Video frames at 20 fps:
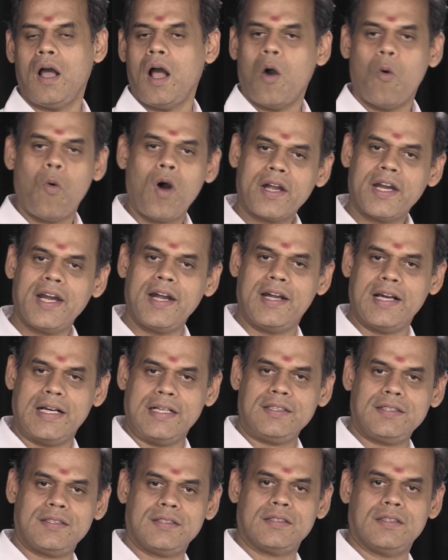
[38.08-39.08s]
What he
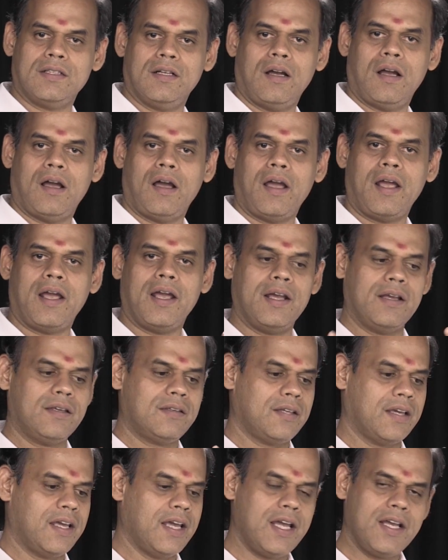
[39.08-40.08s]
does
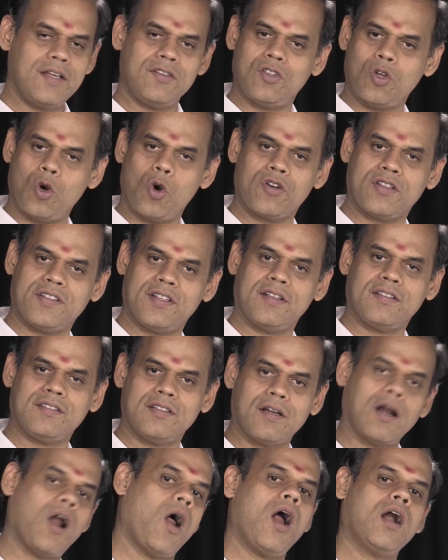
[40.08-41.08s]
is he sources
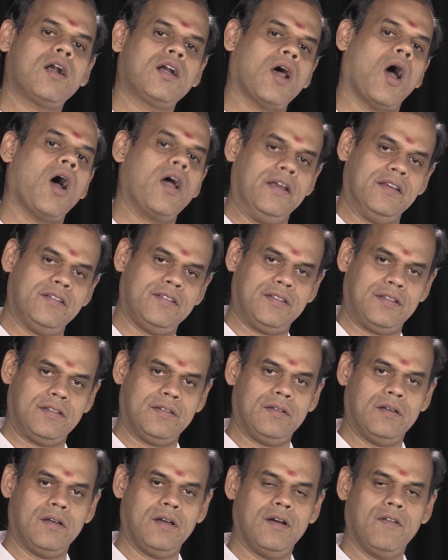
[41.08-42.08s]
raw toys
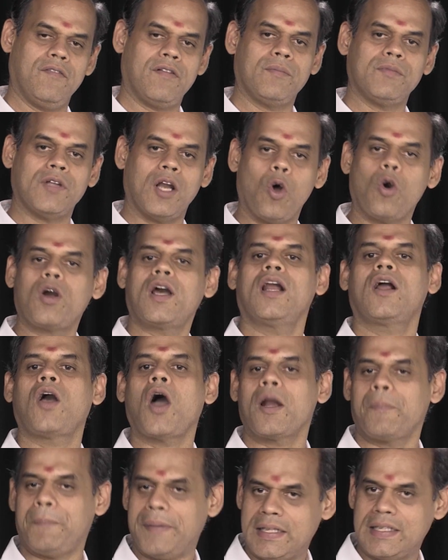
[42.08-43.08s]
from the local
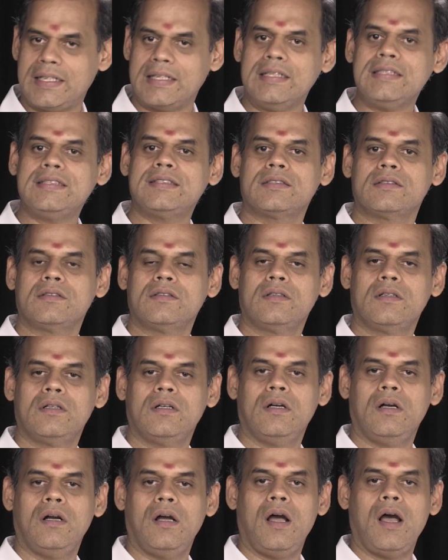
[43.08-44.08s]
carpenters
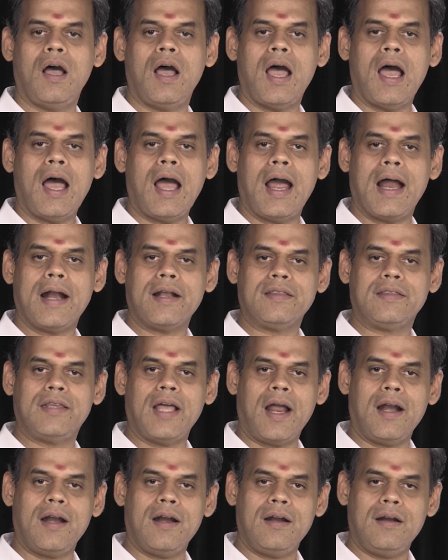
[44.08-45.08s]
and
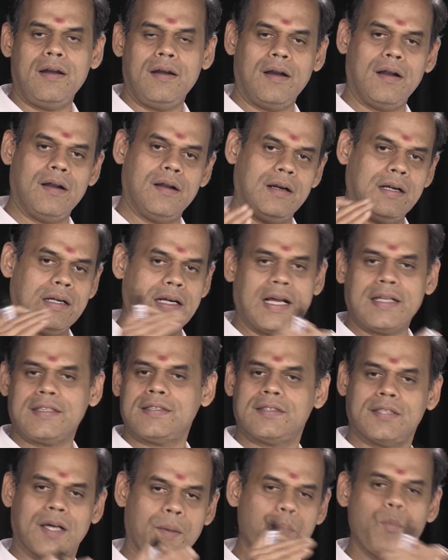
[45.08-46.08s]
then does
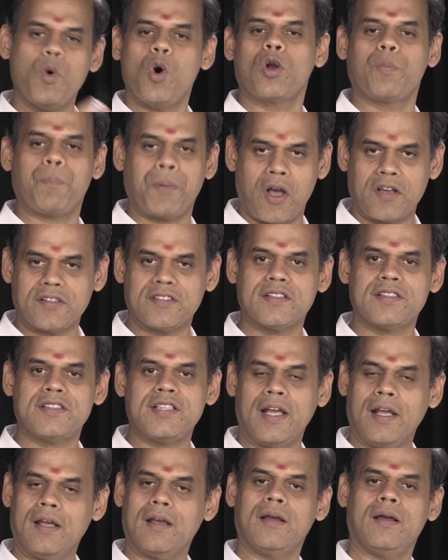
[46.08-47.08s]
some more
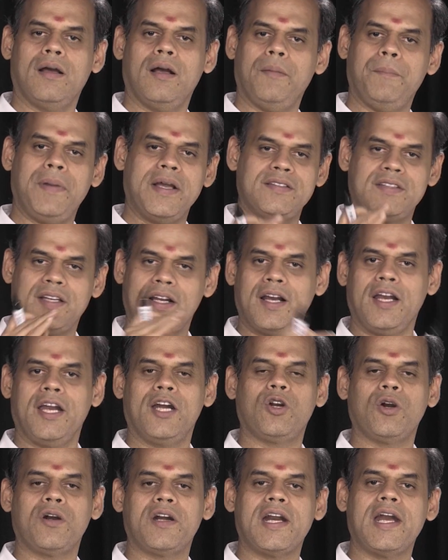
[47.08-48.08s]
processing, basically
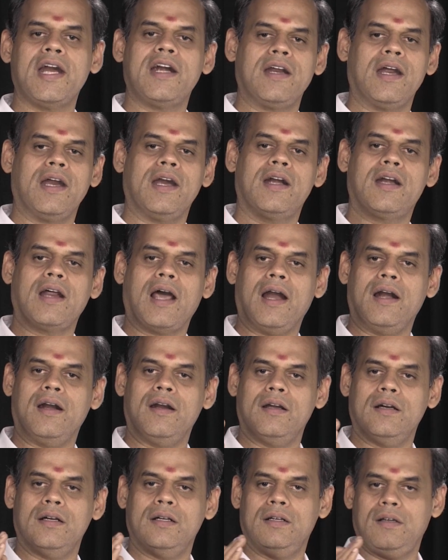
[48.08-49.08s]
to treat it
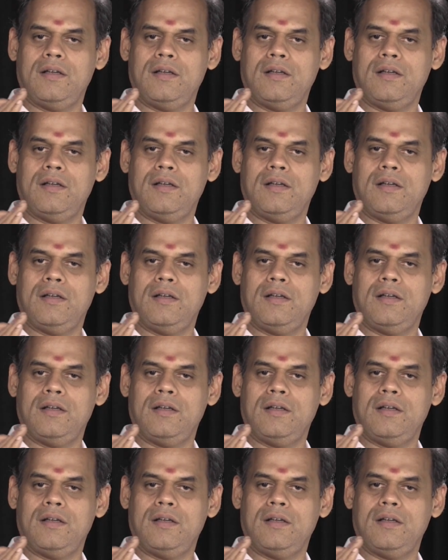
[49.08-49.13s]
and